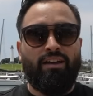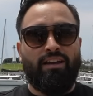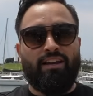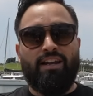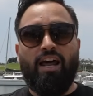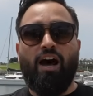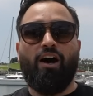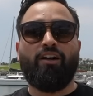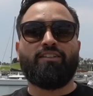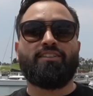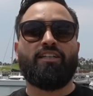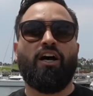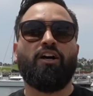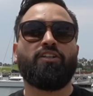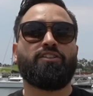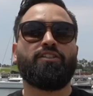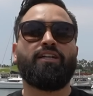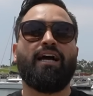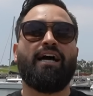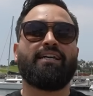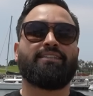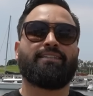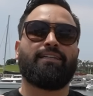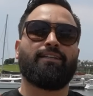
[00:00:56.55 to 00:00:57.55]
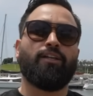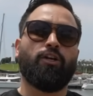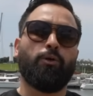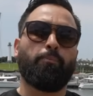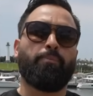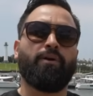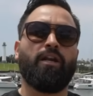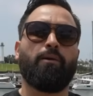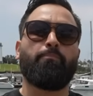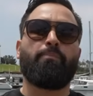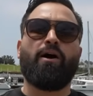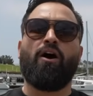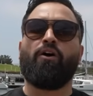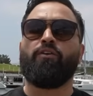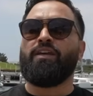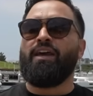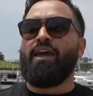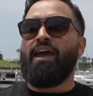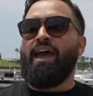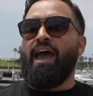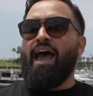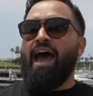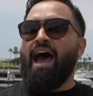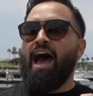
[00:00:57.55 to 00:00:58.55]
Now I'll talk to you guys a little bit about
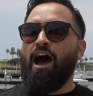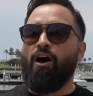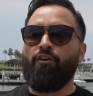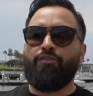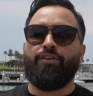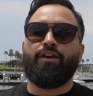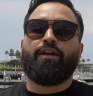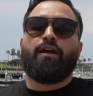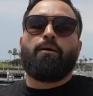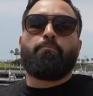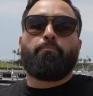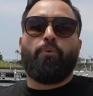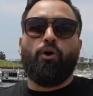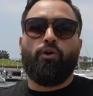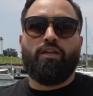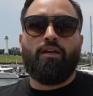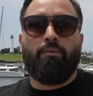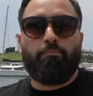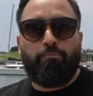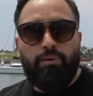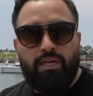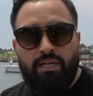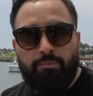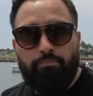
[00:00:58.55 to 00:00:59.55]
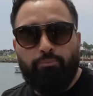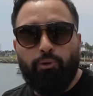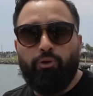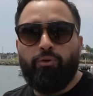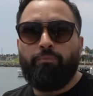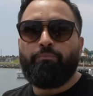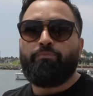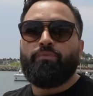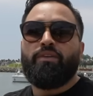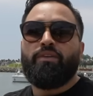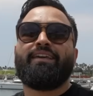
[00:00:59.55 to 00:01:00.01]
how the Cambodian people